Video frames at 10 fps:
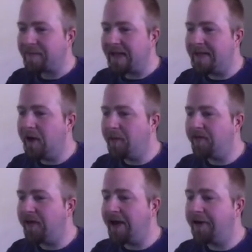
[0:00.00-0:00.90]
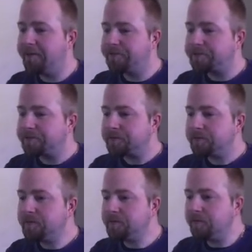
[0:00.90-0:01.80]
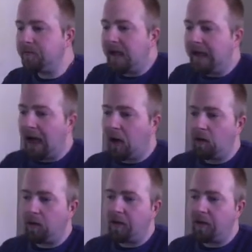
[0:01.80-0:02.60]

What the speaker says: Email provider. Now,